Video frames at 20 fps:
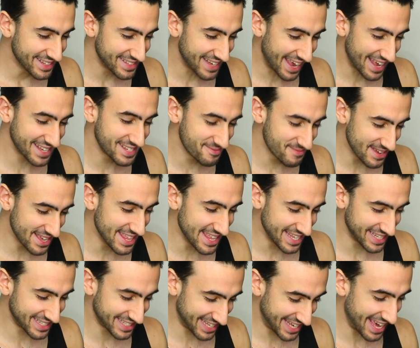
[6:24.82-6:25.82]
as me and
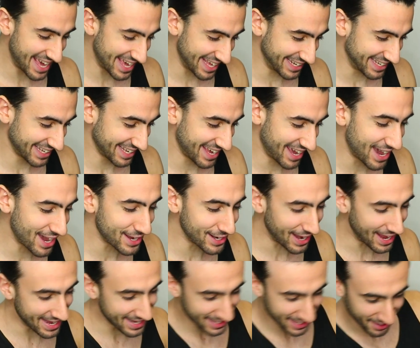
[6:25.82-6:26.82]
this kid are
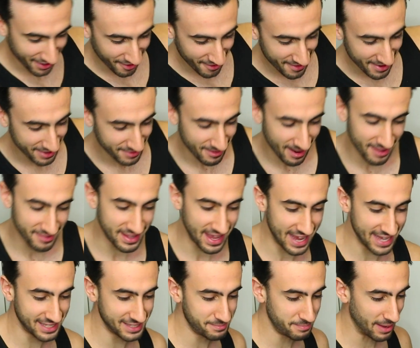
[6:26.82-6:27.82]
like going around the
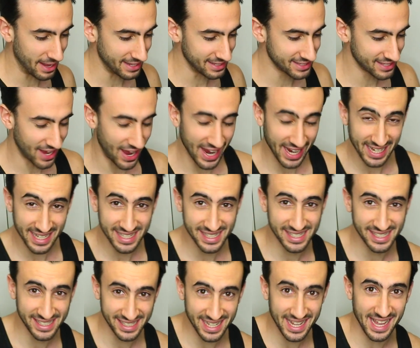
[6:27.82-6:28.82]
S-bends, I can
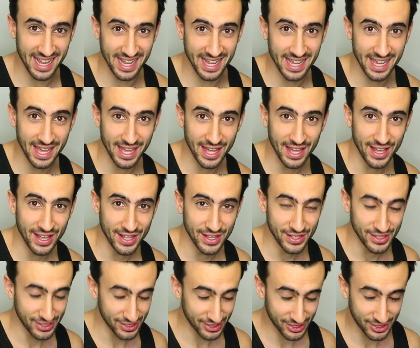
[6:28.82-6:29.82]
see
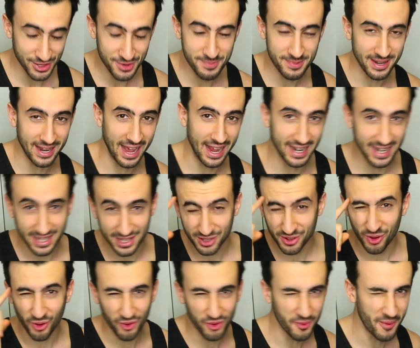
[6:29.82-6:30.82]
Super Dad in the
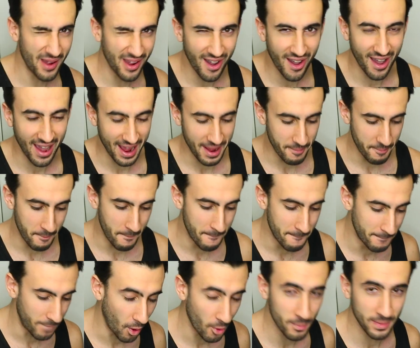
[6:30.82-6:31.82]
corner of my eye
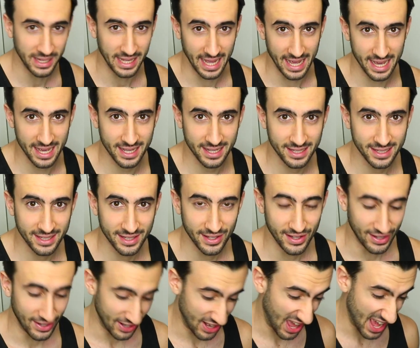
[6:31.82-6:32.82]
bombing it
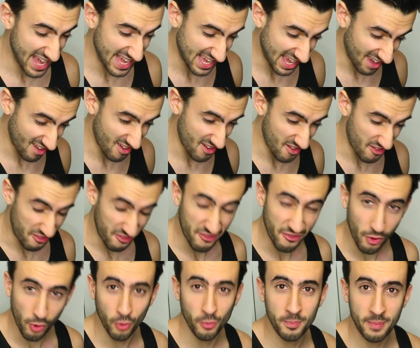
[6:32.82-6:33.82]
like
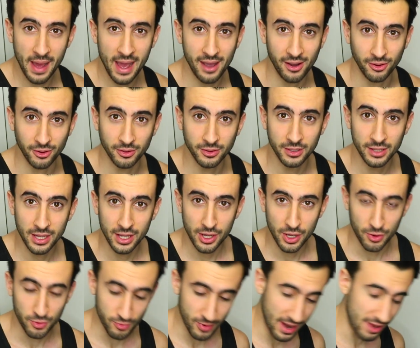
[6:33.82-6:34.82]
full pelt
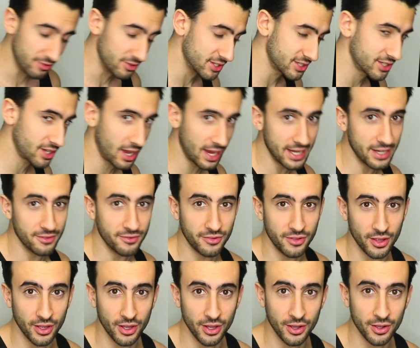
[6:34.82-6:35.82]
round the side of
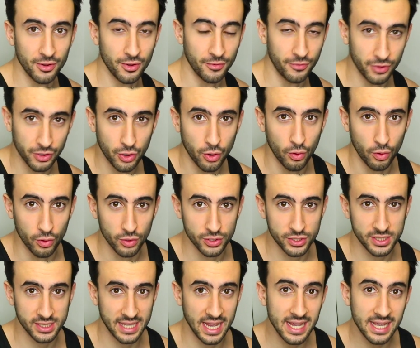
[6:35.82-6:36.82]
the
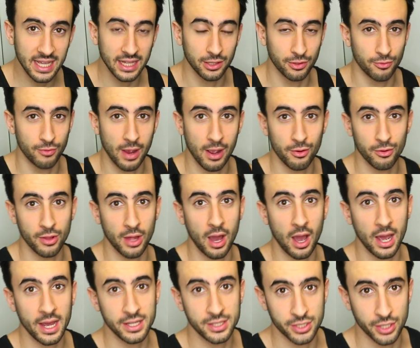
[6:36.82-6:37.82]
course, taking the route that
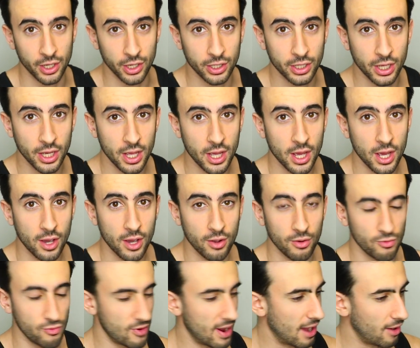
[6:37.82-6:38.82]
I took.
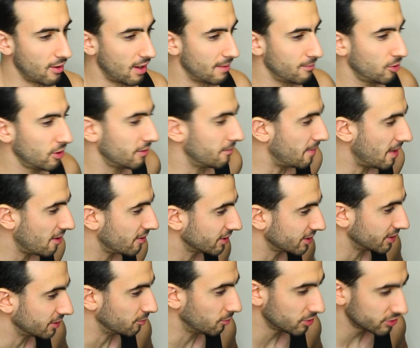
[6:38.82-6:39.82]
I'm not
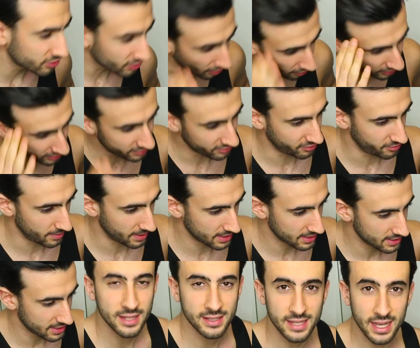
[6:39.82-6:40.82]
American. What's going into me?
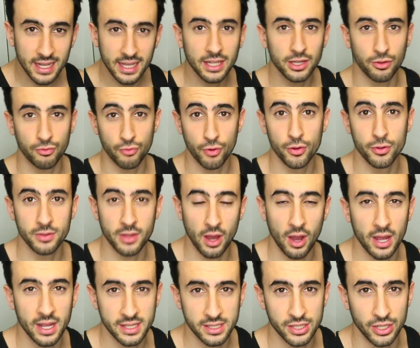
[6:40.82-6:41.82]
Taking the route that
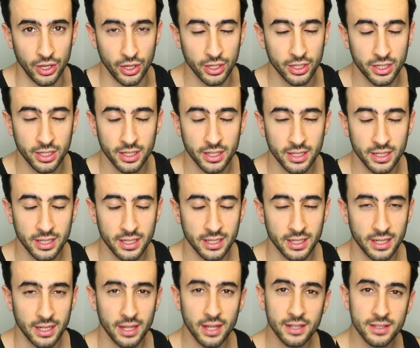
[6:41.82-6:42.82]
I took
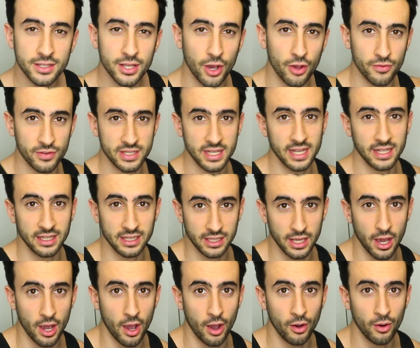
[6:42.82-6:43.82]
to overtake the
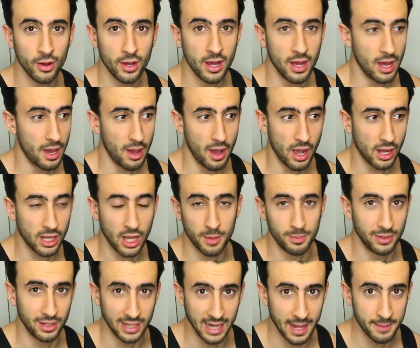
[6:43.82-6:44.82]
girl a
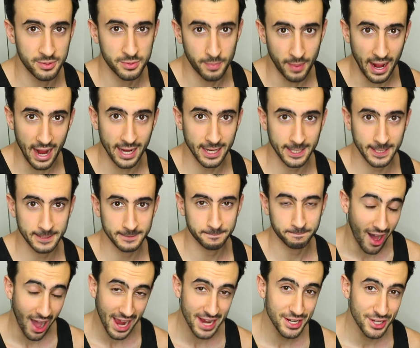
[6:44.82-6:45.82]
couple of laps back.
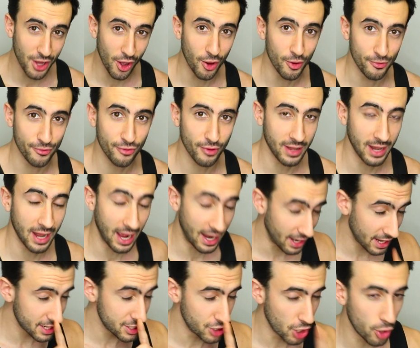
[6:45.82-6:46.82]
I know
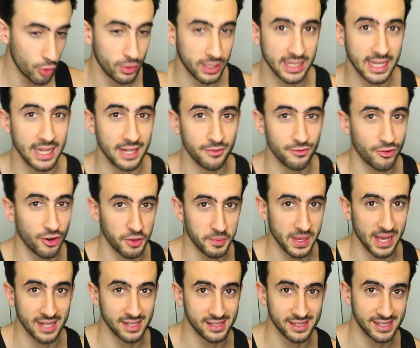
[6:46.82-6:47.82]
and I know the kid in front of
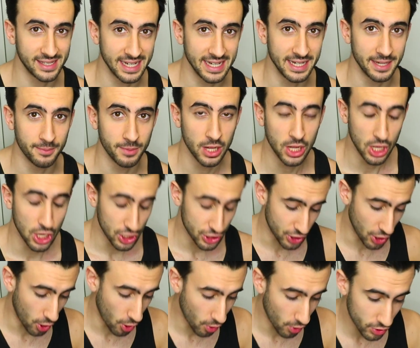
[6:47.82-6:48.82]
me hasn't seen him.
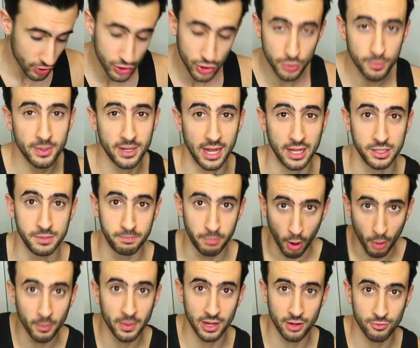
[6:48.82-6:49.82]
So Super Dad's
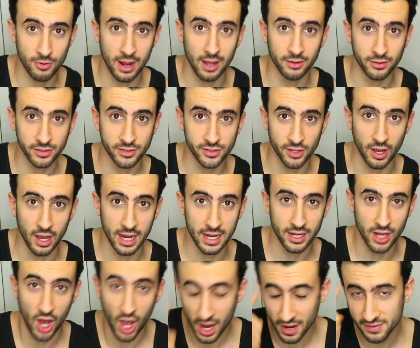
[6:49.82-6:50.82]
bombing it around the
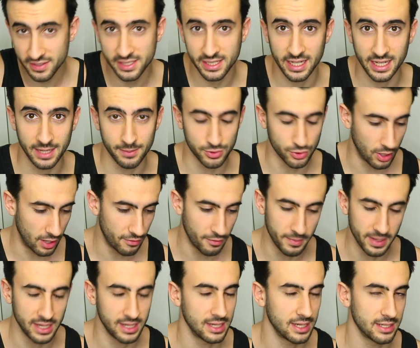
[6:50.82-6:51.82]
side. I've seen him, so I've
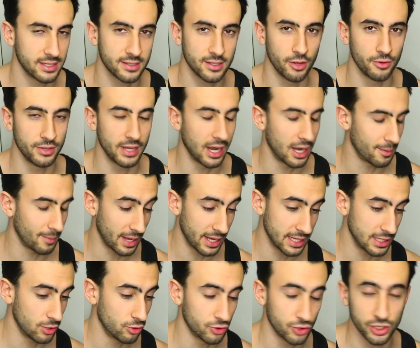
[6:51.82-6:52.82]
immediately slowed down. I'm
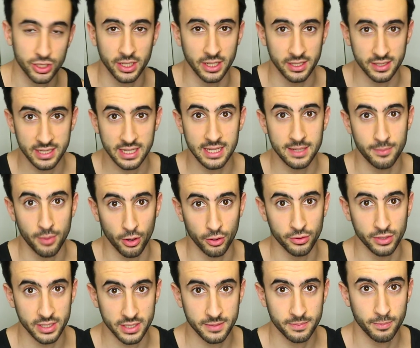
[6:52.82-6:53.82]
like, you're just gonna
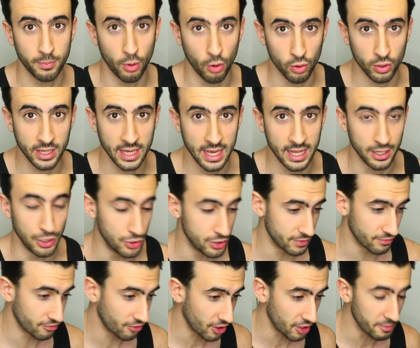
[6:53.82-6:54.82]
T-bone this poor kid who's
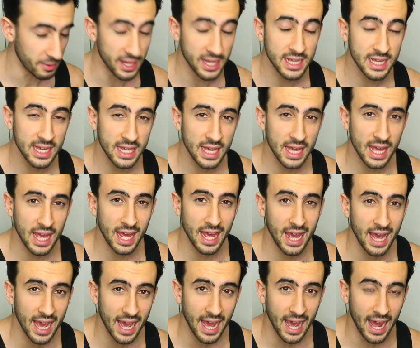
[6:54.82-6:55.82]
in front of me.
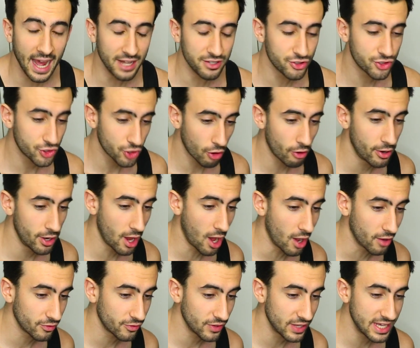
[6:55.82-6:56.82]
And sure
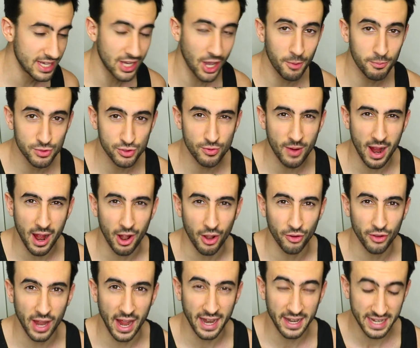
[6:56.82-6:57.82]
enough, he comes
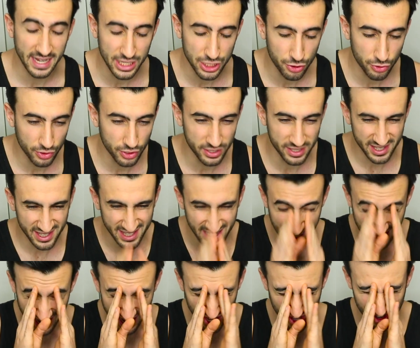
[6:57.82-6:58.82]
round, and you can
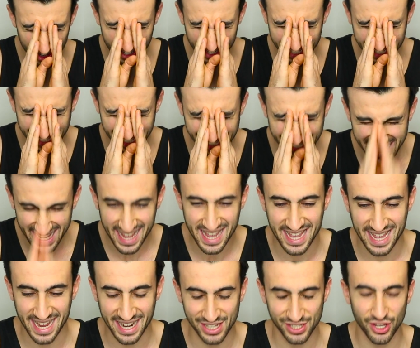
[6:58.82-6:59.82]
see it. You can just
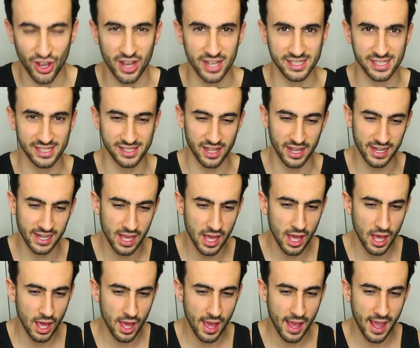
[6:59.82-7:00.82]
see in his eyes. He's like,
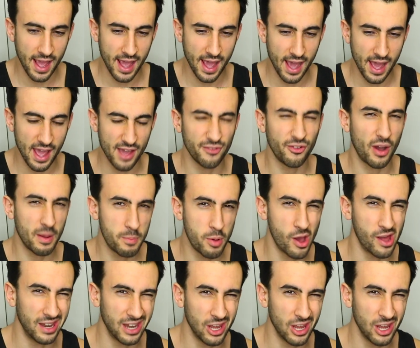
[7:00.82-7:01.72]
if I put a